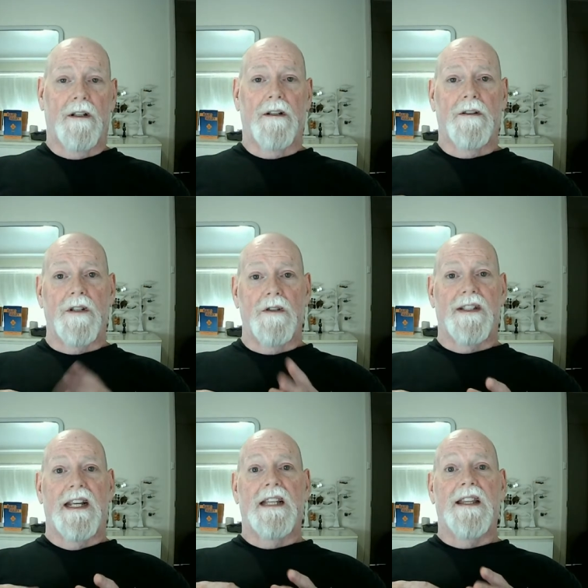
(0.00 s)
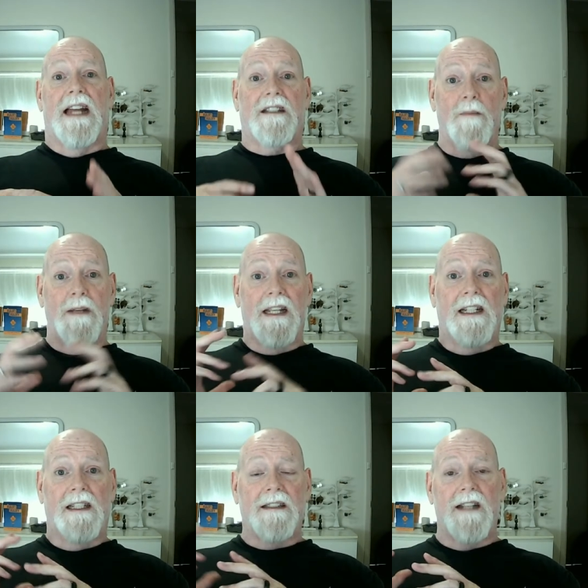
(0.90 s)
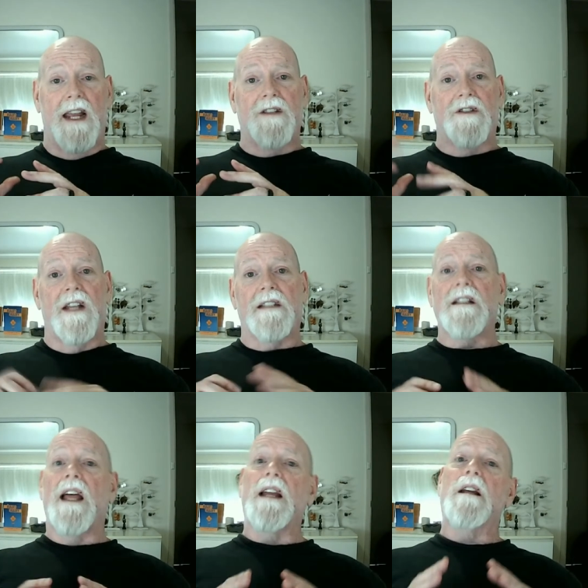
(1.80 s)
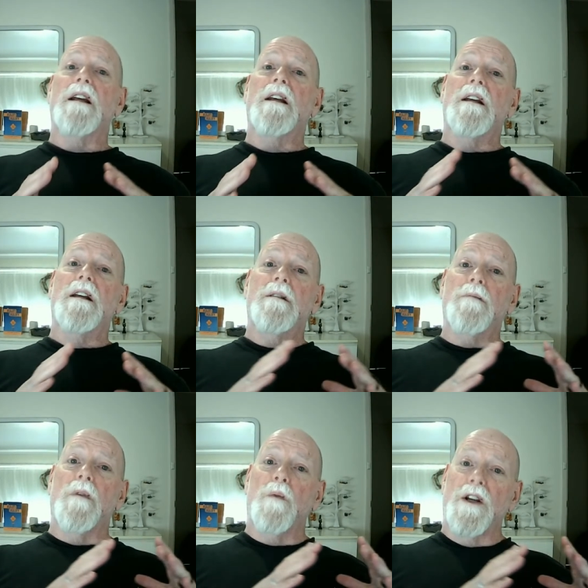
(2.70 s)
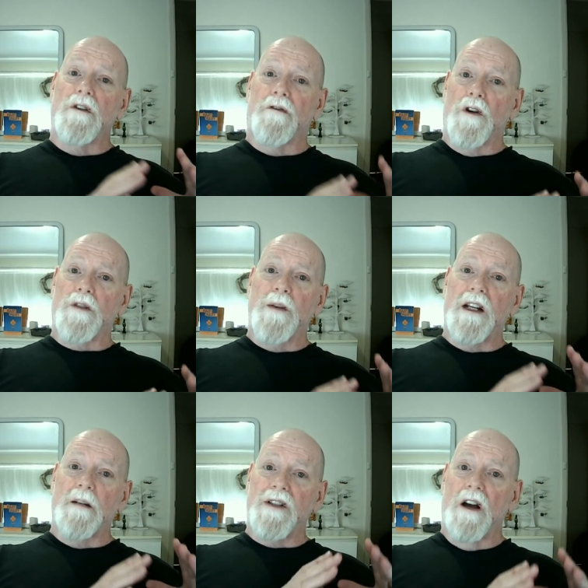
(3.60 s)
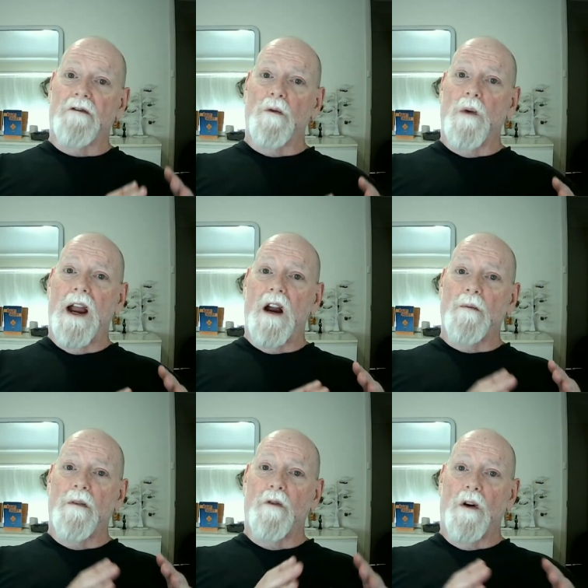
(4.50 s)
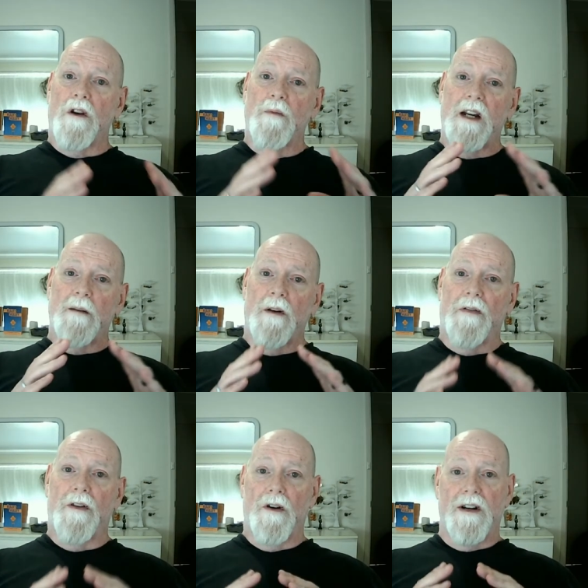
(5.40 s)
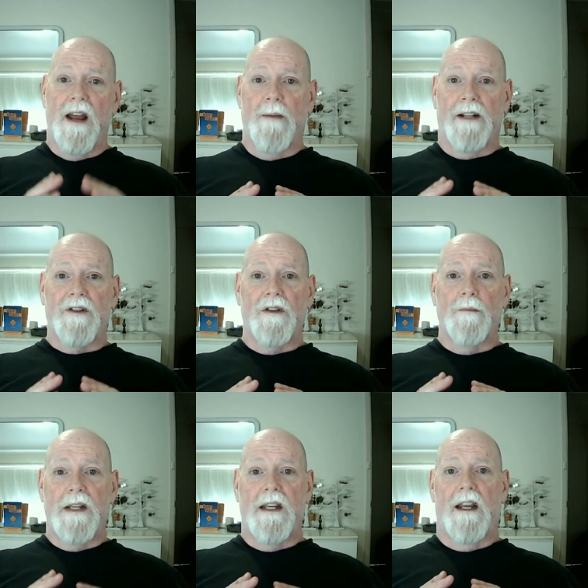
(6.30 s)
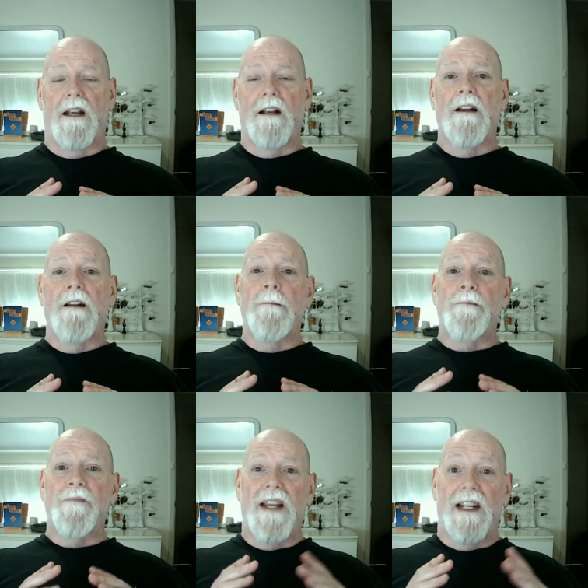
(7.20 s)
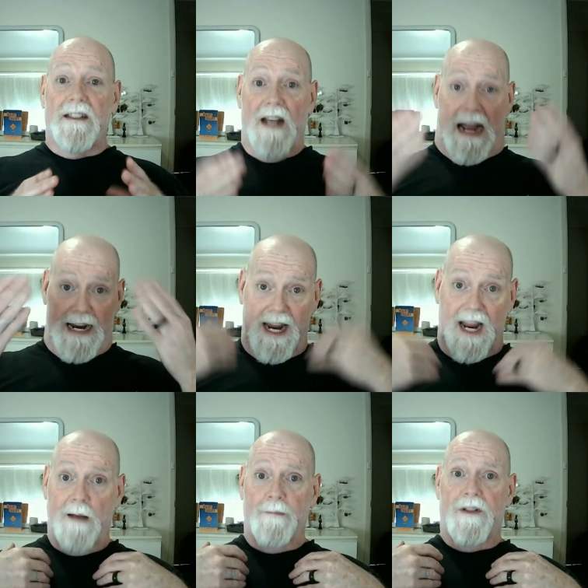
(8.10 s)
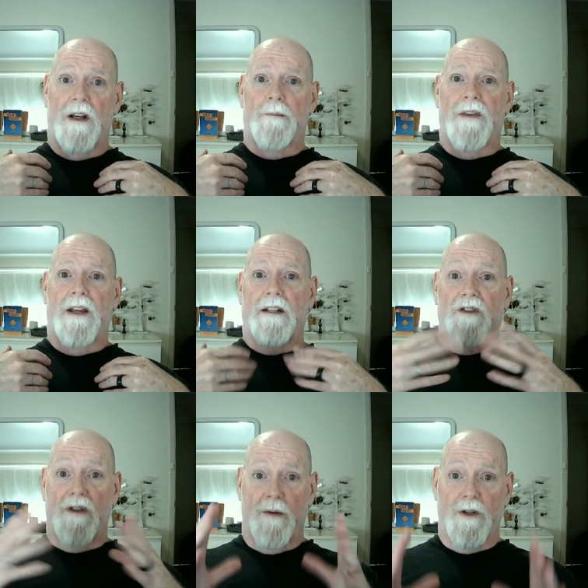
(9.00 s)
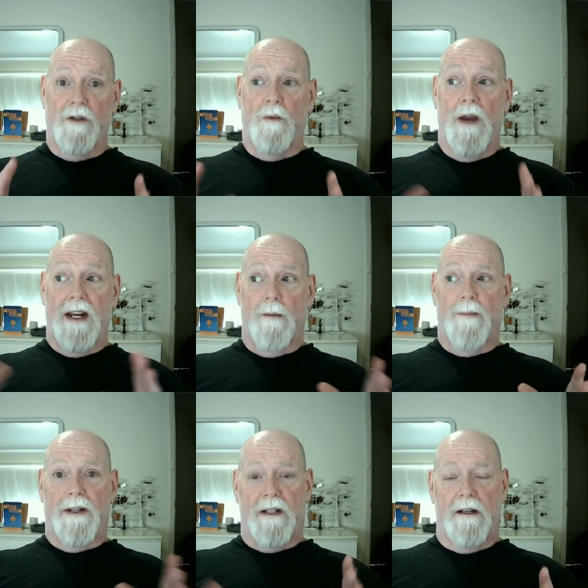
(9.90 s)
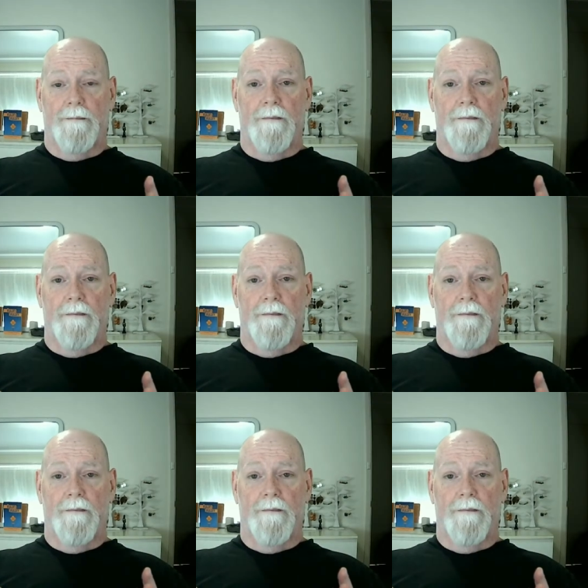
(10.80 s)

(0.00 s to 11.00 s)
Do you see? That's the beginning stages. That's like when you first become self-aware before you become a third dimensional being. It's I am something. So then when you wake up as a